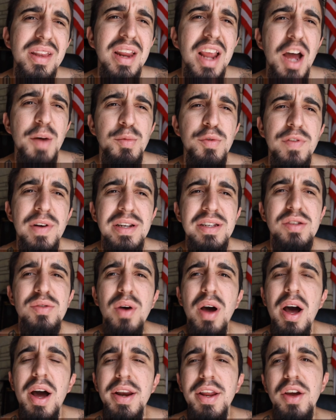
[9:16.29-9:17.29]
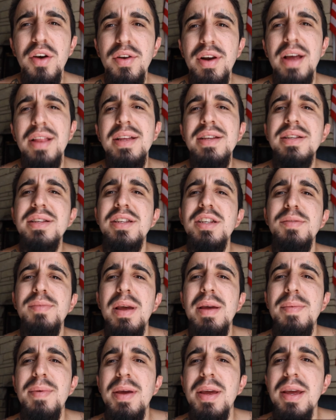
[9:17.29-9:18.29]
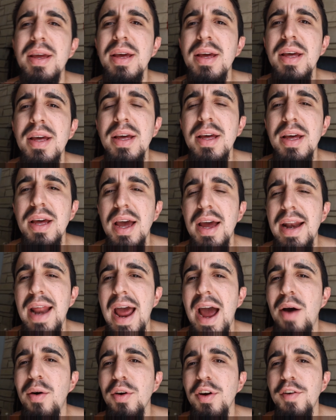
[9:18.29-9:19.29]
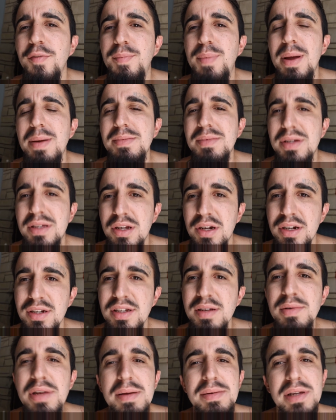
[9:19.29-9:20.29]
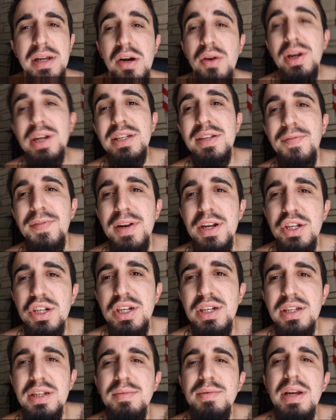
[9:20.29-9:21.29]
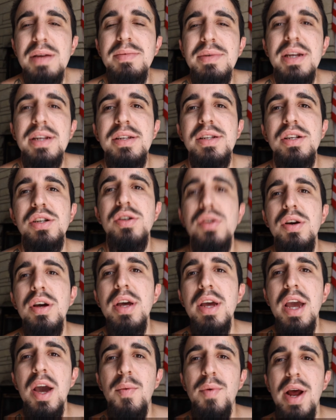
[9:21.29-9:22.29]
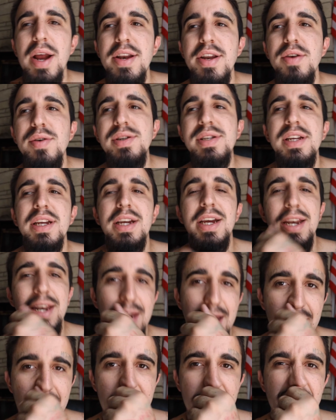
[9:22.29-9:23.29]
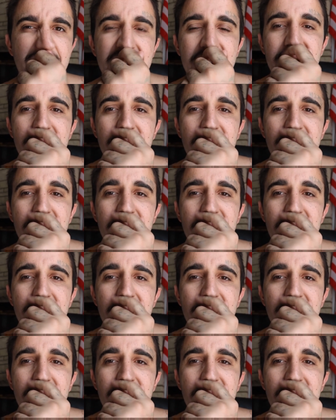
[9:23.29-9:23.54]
I move on to audio, and I listen to maybe an hour of Pimsleur. Sometimes I don't get to finish it, sometimes I do, and when I do, it's a good night.